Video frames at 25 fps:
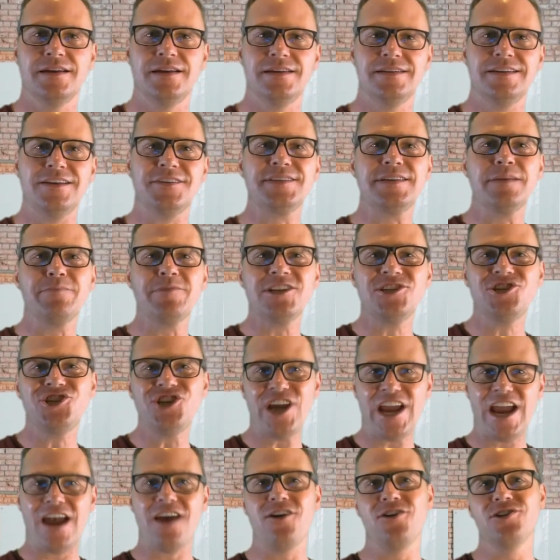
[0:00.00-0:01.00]
Now, some of the
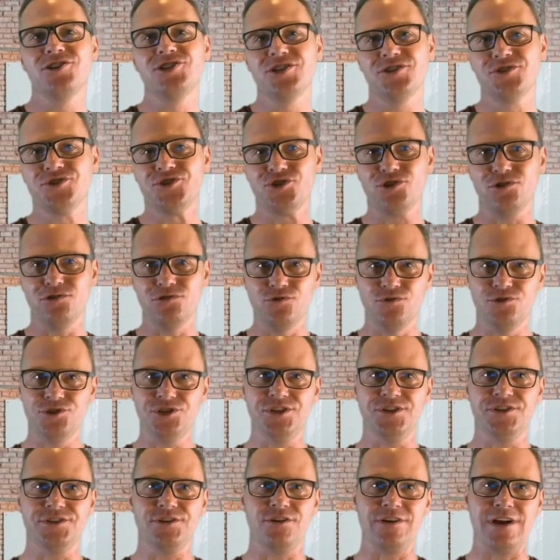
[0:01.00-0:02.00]
challenges and
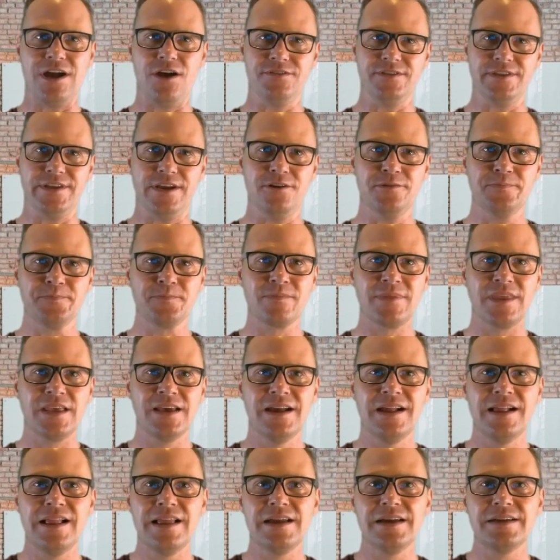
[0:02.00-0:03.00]
solutions that are out there.
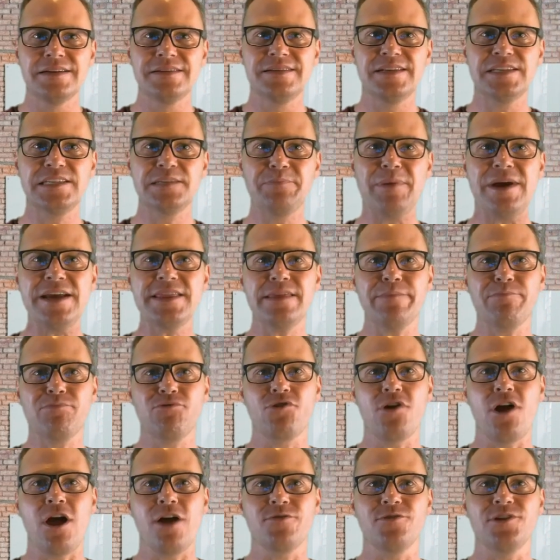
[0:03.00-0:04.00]
Despite the
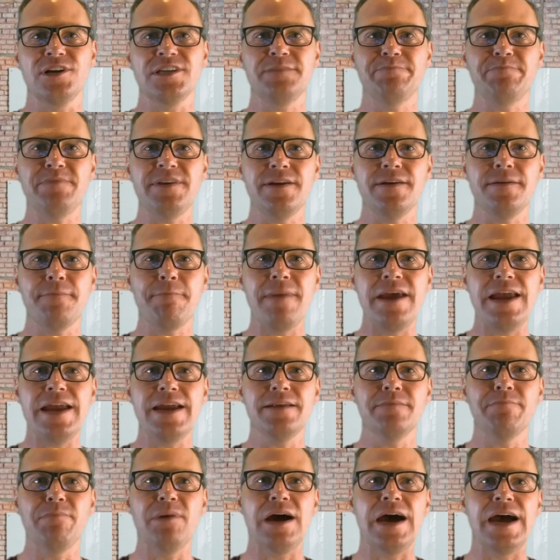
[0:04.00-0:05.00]
progress being
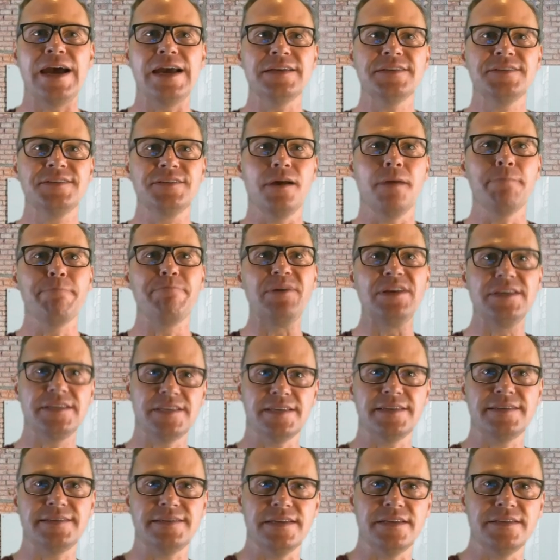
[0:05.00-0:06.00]
made by some
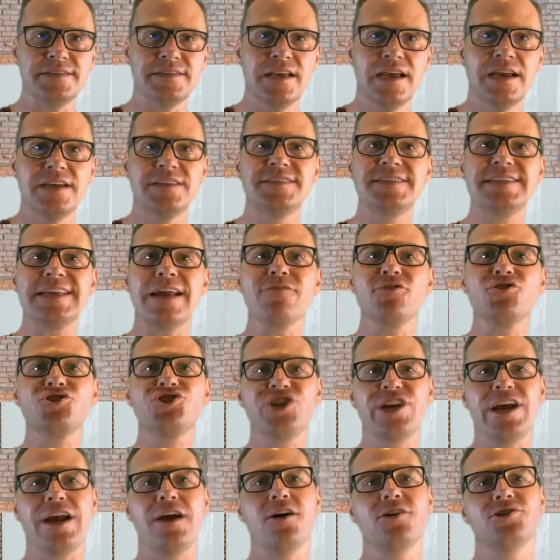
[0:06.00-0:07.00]
businesses, several
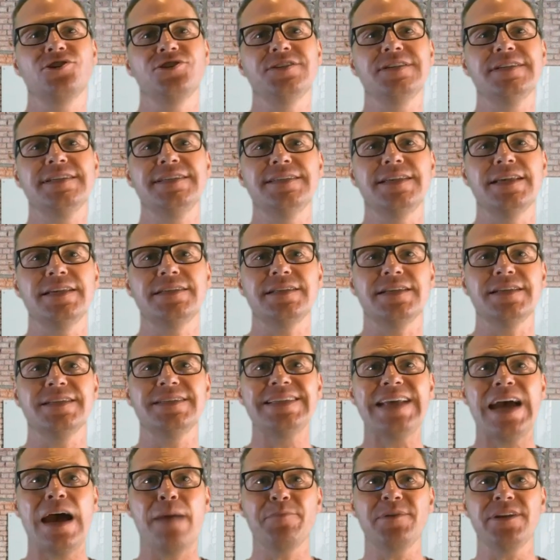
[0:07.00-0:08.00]
challenges exist in
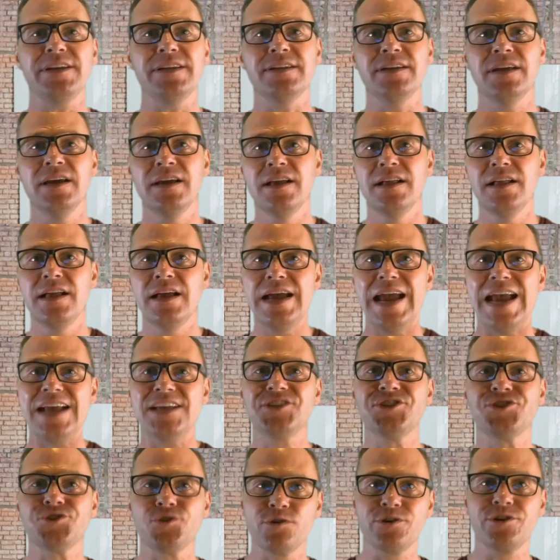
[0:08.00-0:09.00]
adapting a
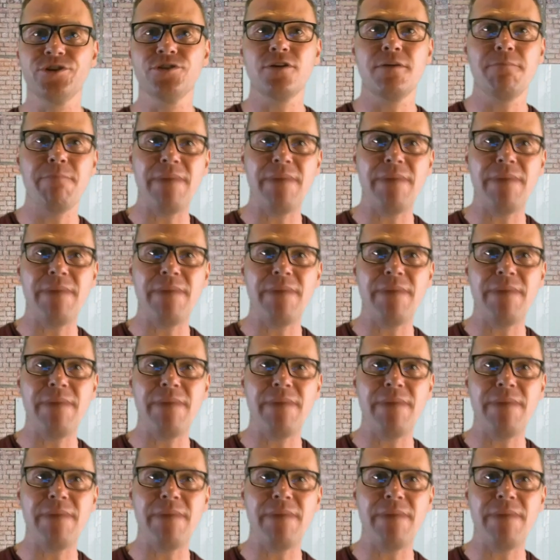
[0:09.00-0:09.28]
circular